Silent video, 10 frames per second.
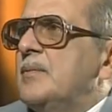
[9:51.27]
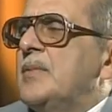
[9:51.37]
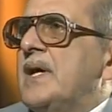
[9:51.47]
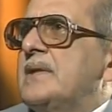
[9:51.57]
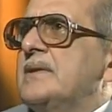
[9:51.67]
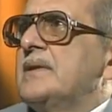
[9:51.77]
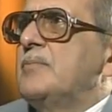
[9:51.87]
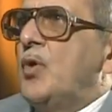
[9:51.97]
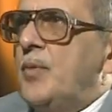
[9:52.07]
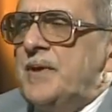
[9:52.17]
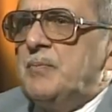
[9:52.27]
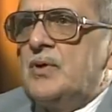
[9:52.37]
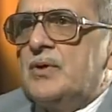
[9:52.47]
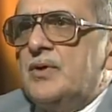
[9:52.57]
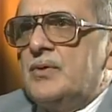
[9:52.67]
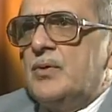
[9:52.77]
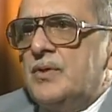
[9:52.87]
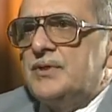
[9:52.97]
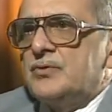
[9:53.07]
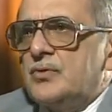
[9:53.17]
But the more people go
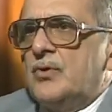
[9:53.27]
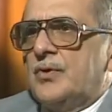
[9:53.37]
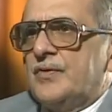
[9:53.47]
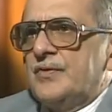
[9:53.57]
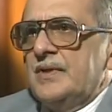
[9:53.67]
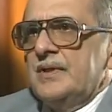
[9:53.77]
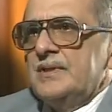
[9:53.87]
into courts,